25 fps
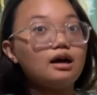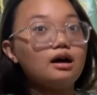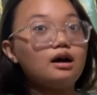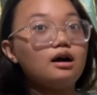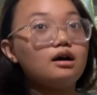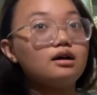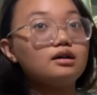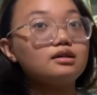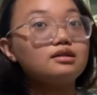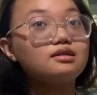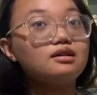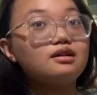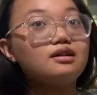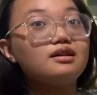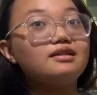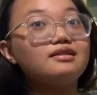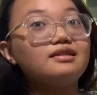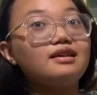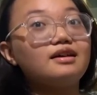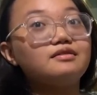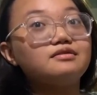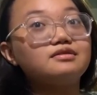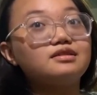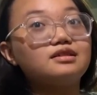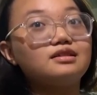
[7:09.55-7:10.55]
so we've had our
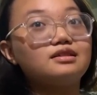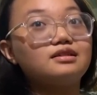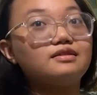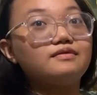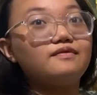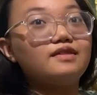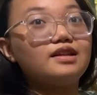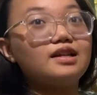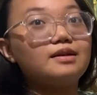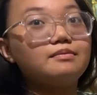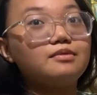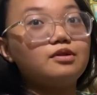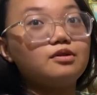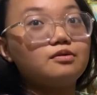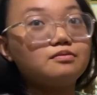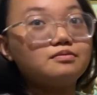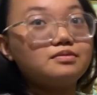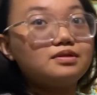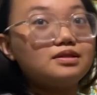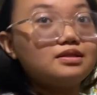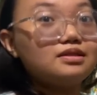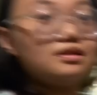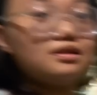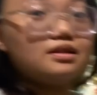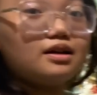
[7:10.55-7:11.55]
laundry done there a
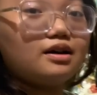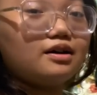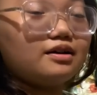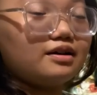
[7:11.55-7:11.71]
number of